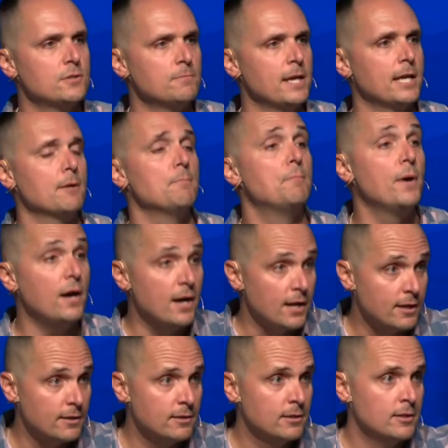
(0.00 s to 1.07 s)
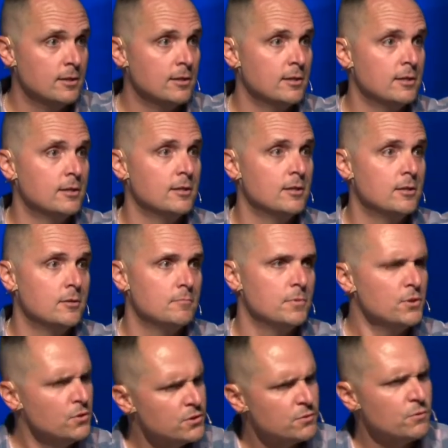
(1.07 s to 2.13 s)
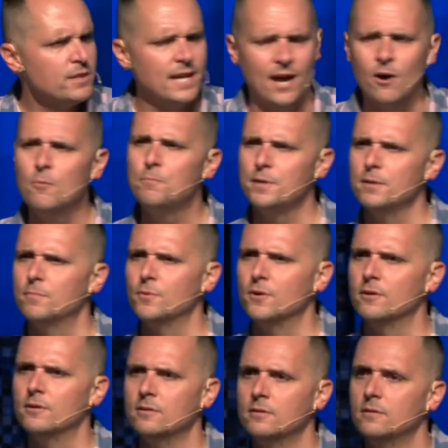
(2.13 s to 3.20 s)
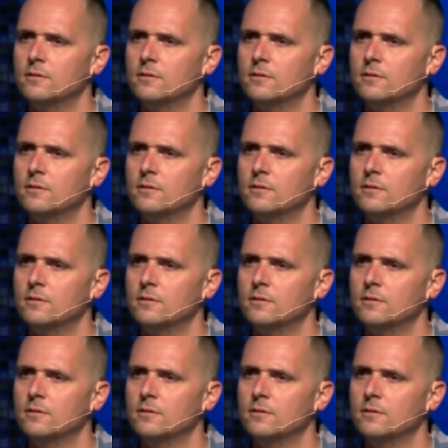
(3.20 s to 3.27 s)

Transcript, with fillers: to make a buck, but used to really help people.